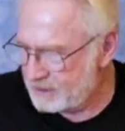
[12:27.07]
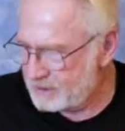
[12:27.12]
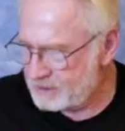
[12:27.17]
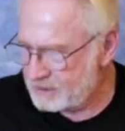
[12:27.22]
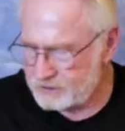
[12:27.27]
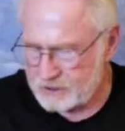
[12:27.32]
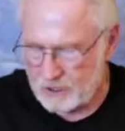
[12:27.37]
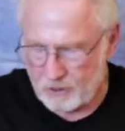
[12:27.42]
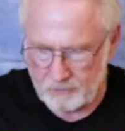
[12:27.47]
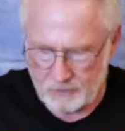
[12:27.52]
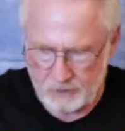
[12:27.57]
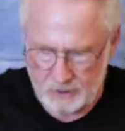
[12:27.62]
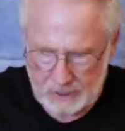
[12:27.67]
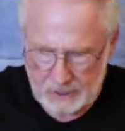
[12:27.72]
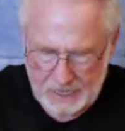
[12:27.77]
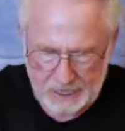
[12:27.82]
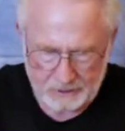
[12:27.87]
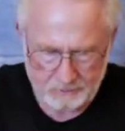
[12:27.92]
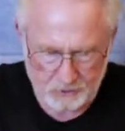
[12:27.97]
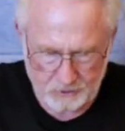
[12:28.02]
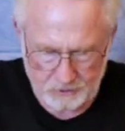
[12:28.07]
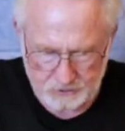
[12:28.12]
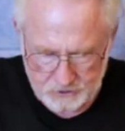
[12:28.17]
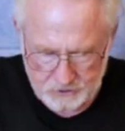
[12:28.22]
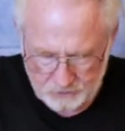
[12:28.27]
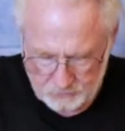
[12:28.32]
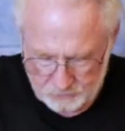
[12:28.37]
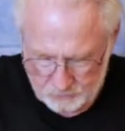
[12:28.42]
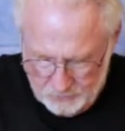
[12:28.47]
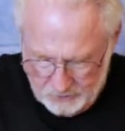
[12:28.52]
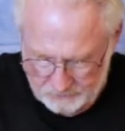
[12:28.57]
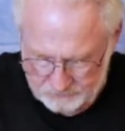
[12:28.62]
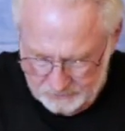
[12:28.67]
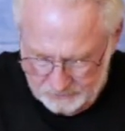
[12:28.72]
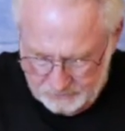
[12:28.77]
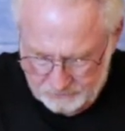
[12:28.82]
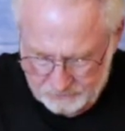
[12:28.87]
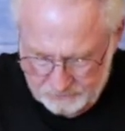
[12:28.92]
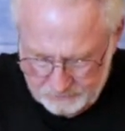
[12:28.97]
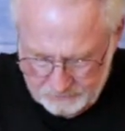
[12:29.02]
So I'm going to
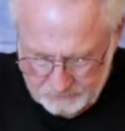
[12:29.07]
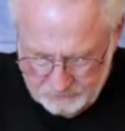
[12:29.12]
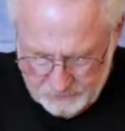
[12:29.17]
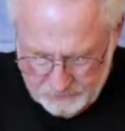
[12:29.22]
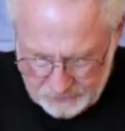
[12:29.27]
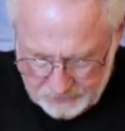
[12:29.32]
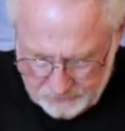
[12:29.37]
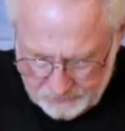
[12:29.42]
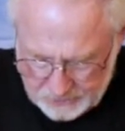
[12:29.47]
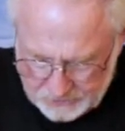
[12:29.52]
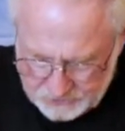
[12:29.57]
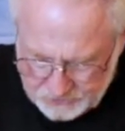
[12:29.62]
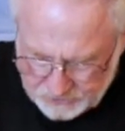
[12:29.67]
roughly figure this.